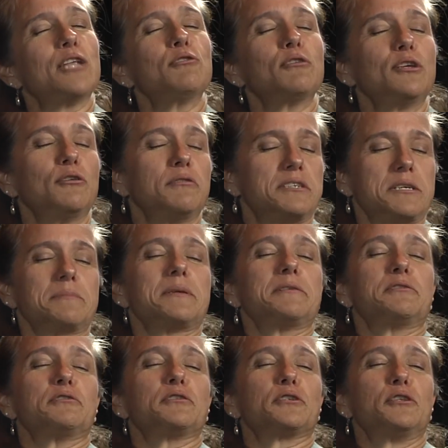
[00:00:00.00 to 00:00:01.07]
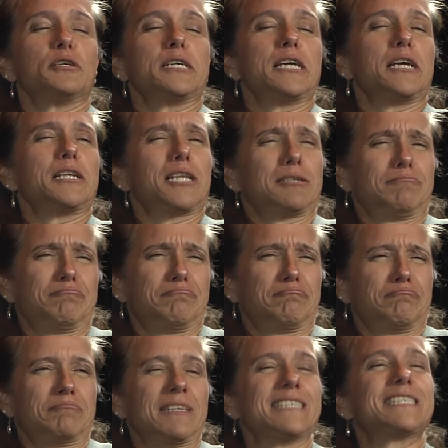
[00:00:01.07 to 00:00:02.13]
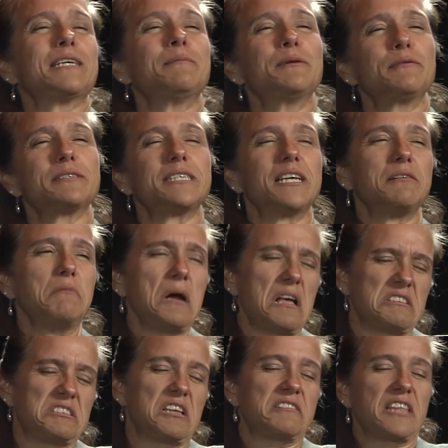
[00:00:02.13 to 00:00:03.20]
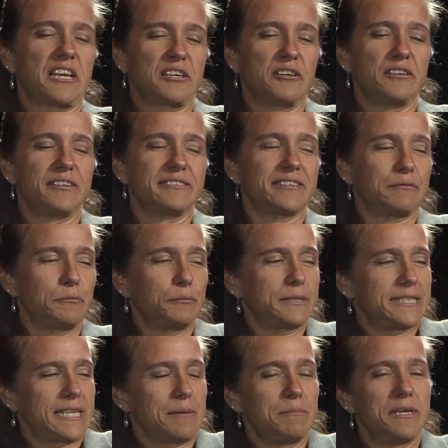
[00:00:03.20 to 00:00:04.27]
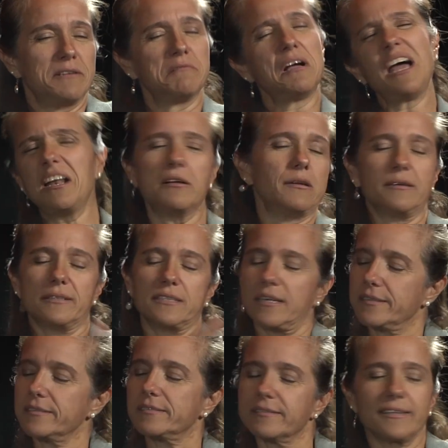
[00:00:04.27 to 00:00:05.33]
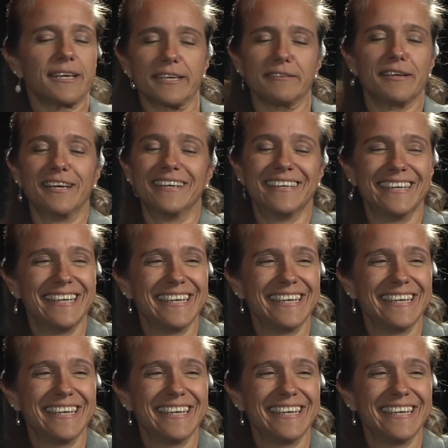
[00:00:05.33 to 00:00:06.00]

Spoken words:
and you sometimes you're just looking at it like, and somebody will say, "Well, it's not that good," and it's like, "Well, what does that mean?" Well, I don't know. I just don't like it.